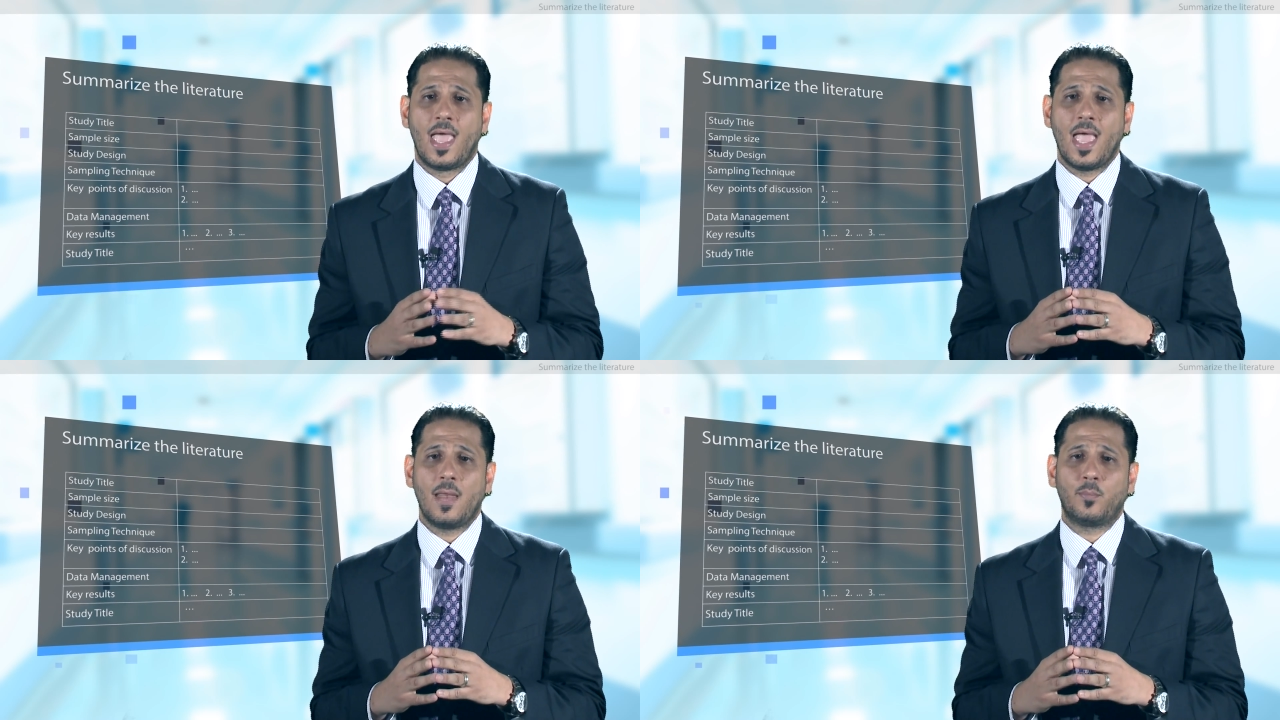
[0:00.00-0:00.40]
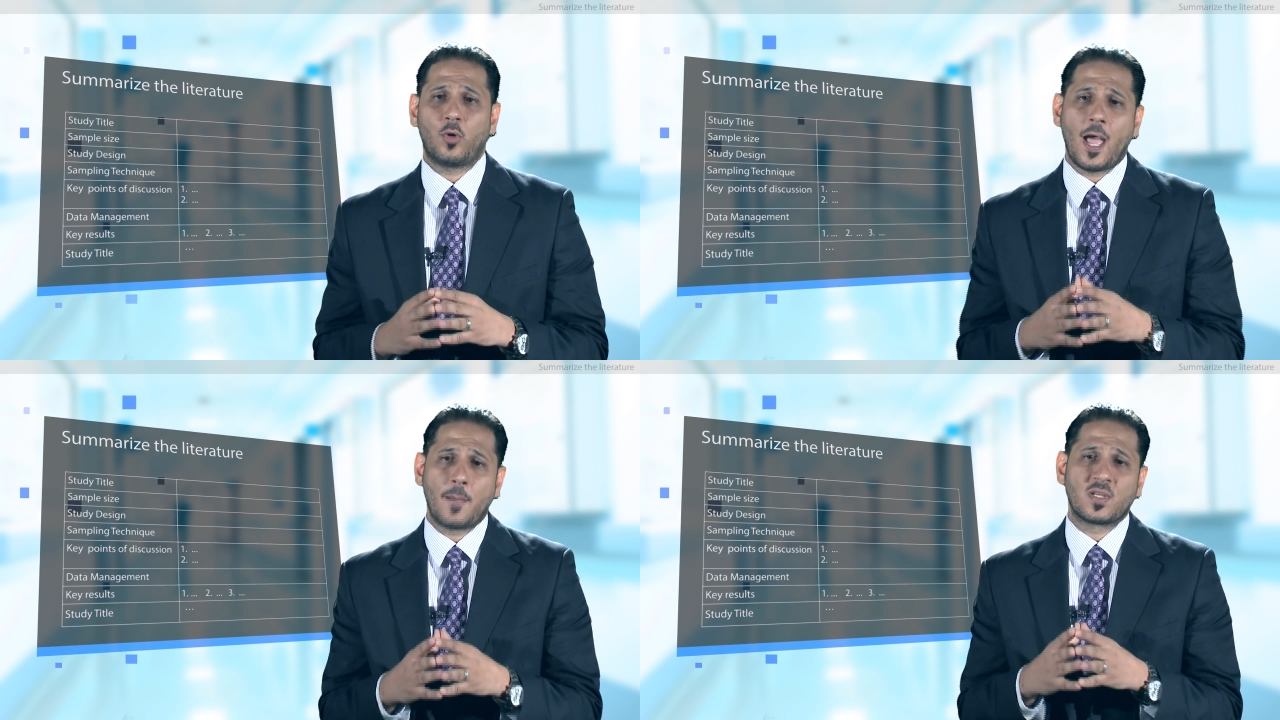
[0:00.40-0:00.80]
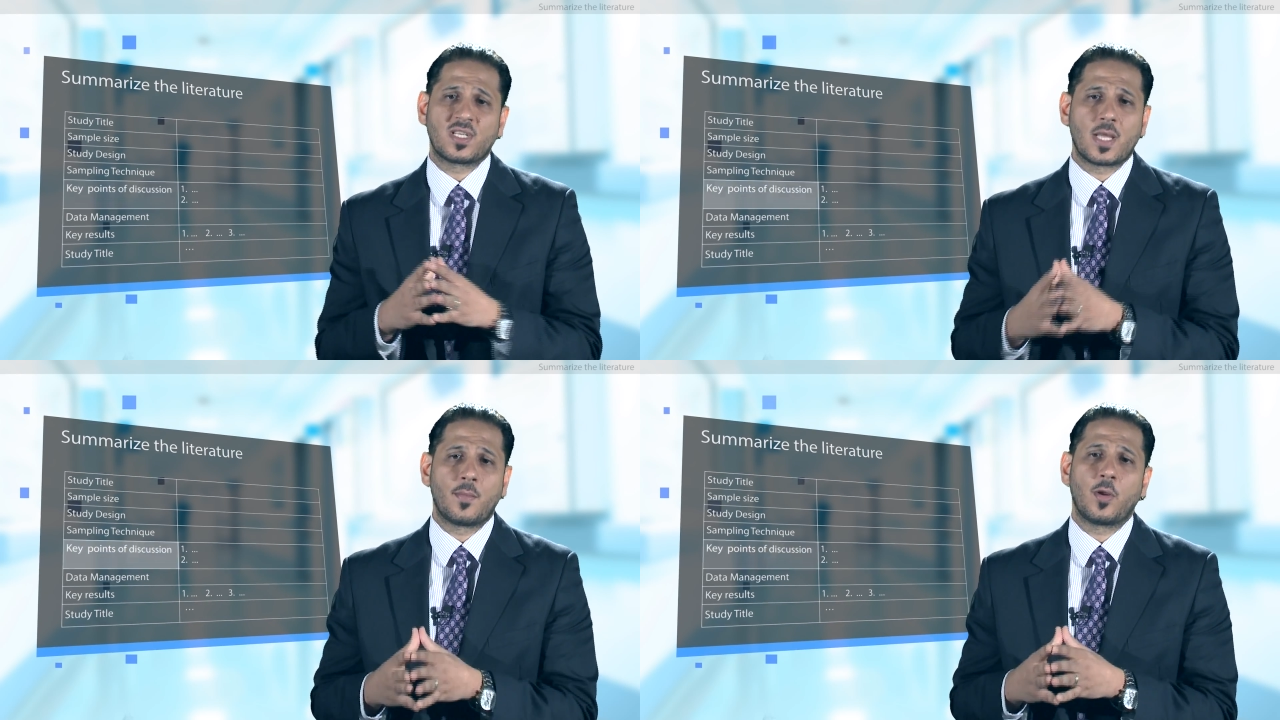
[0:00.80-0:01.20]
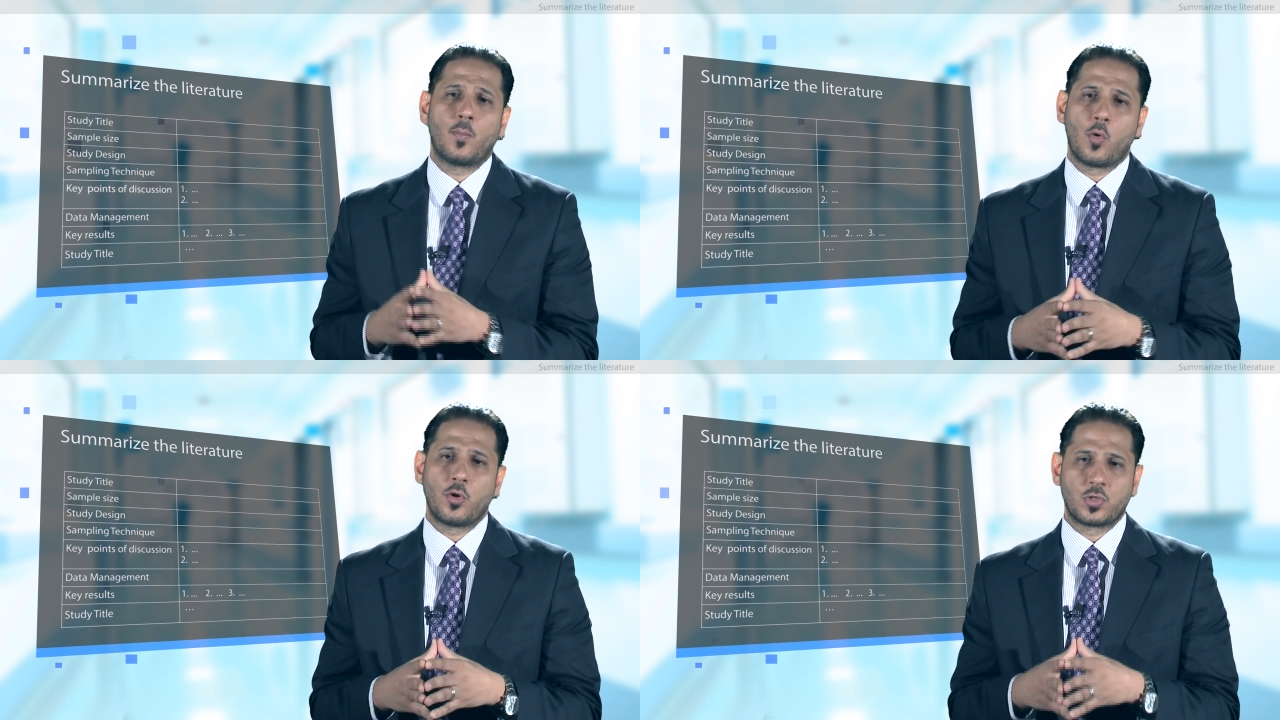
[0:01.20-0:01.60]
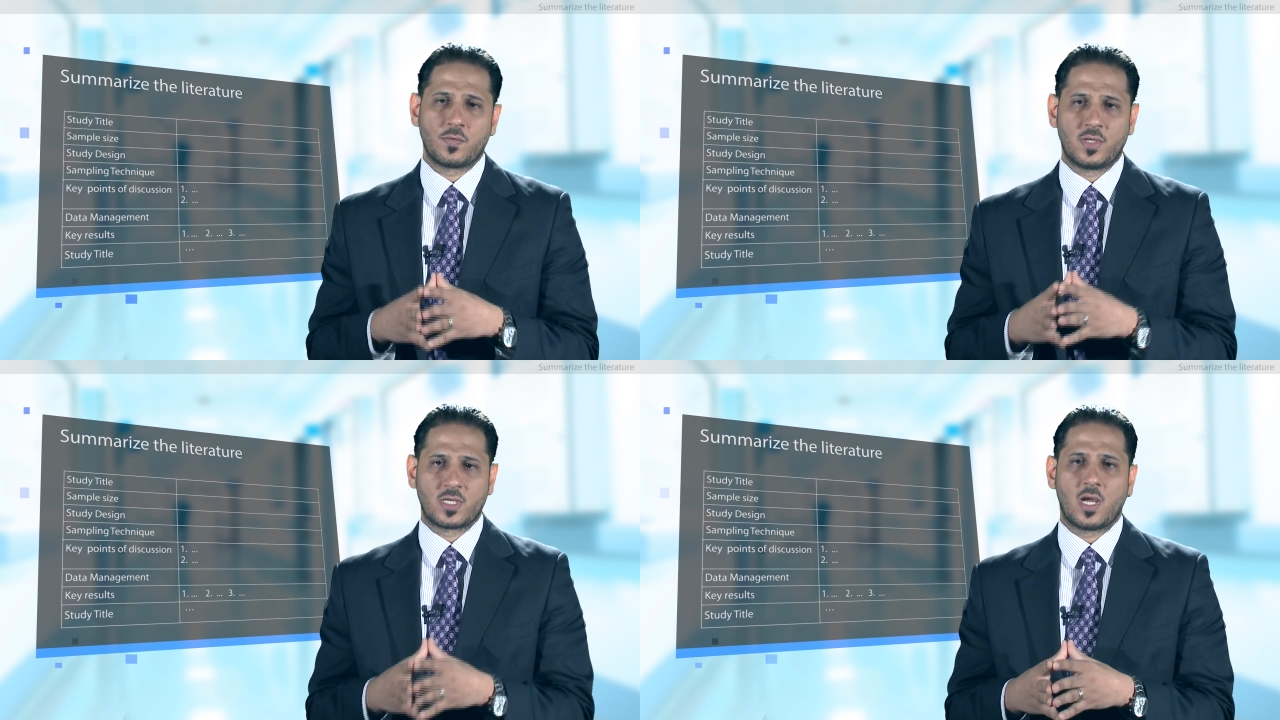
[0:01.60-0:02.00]
and perhaps a summary points
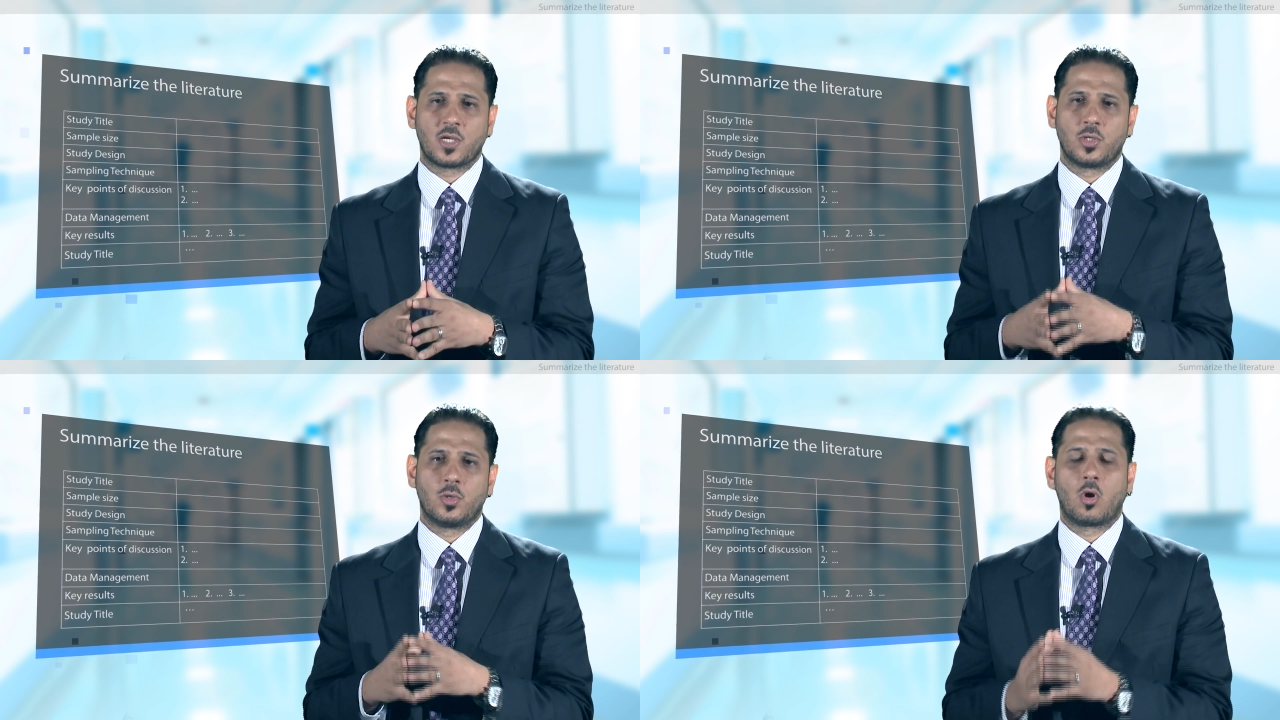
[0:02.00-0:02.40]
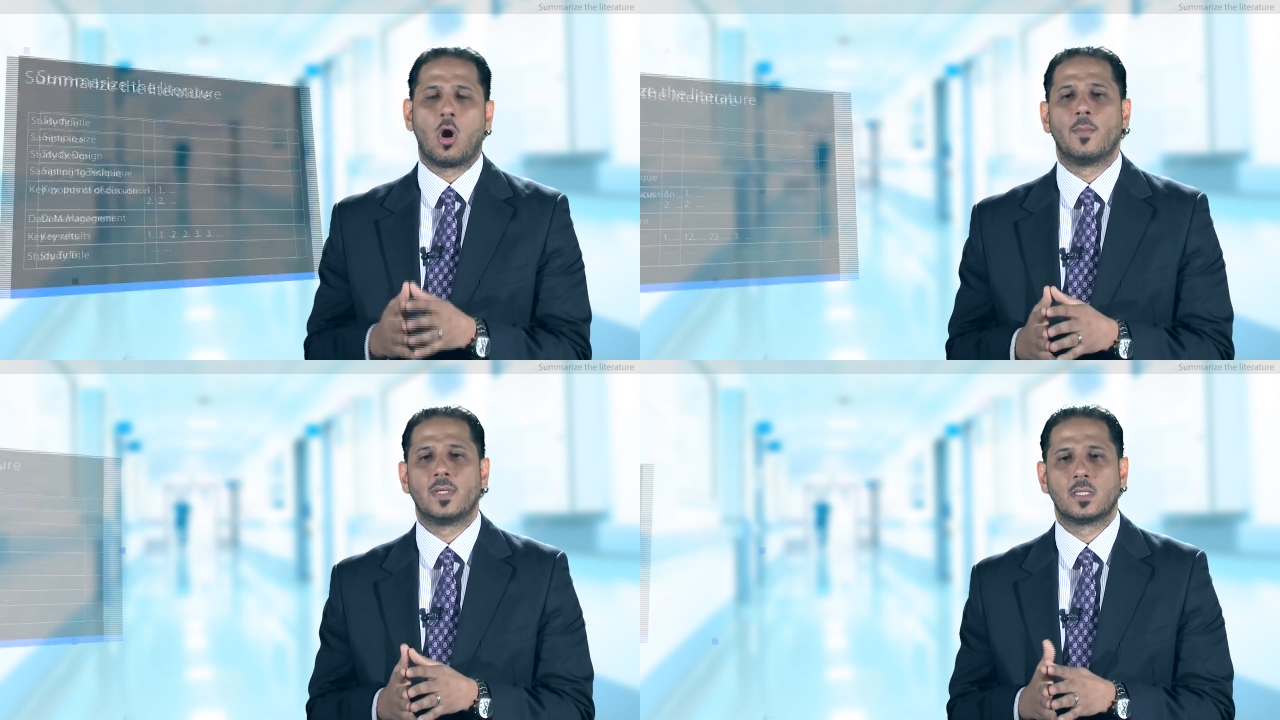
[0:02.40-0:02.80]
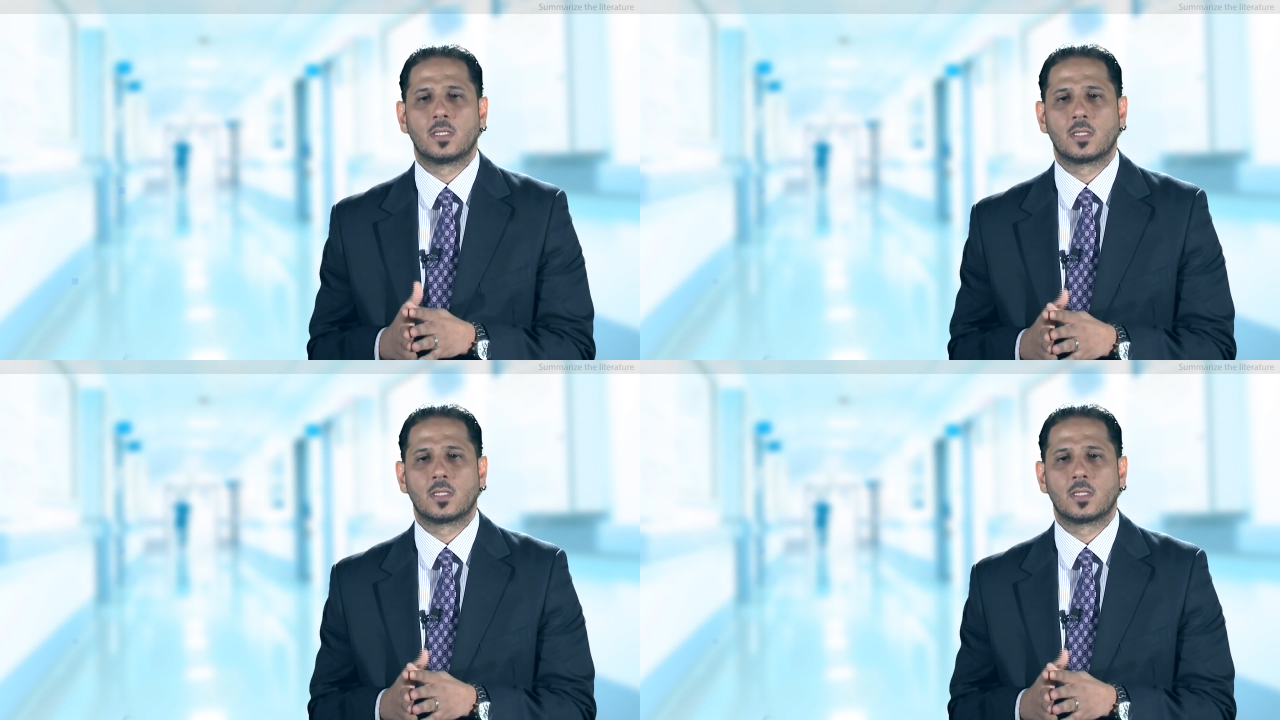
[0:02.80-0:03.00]
of discussion or comments.